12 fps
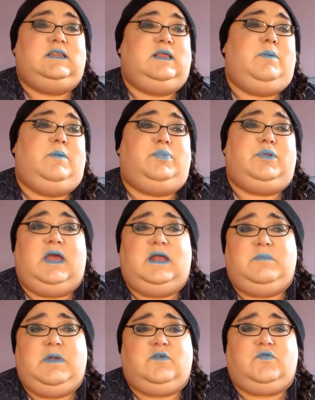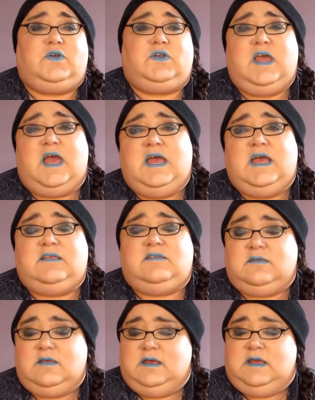I've been planning to make for days,